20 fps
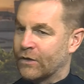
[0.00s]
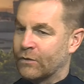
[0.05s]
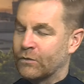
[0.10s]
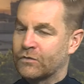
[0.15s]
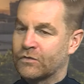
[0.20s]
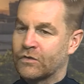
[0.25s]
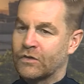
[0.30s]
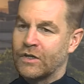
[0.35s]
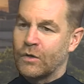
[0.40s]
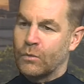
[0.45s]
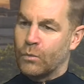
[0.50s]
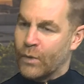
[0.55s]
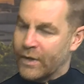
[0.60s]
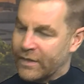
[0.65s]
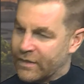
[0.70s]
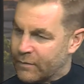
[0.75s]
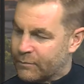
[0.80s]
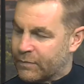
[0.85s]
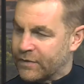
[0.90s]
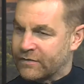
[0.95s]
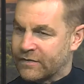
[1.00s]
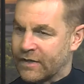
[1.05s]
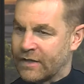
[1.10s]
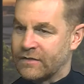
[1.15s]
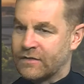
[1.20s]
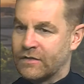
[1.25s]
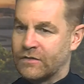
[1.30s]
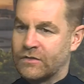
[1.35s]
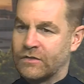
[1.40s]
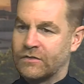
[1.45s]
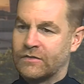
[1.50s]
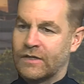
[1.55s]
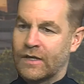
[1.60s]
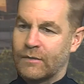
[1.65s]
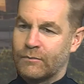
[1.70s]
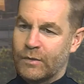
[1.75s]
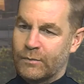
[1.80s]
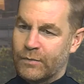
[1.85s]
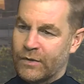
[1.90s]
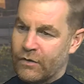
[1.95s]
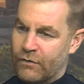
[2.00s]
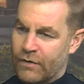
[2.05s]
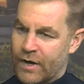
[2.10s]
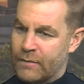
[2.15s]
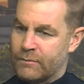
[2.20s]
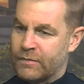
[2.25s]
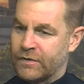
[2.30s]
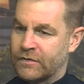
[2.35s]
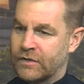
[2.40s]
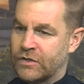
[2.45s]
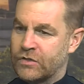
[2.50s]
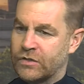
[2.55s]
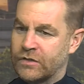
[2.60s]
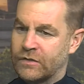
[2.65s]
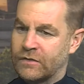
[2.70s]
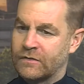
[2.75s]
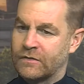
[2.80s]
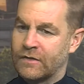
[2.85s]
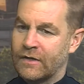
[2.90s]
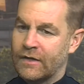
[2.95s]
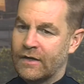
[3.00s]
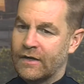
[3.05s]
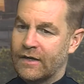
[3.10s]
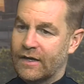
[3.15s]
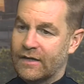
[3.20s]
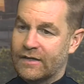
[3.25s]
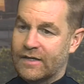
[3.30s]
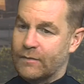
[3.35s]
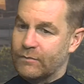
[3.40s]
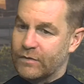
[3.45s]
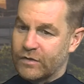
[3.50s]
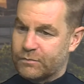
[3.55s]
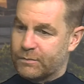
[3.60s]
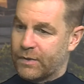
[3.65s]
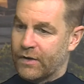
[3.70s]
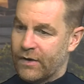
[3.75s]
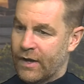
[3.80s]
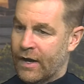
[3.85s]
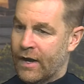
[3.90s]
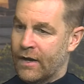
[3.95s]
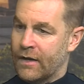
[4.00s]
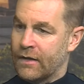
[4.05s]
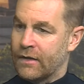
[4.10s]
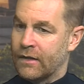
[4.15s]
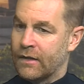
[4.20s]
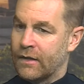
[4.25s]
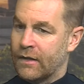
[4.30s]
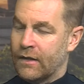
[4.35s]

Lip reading: So you win the percentages, you get people in the right positions, and keep the spirit high.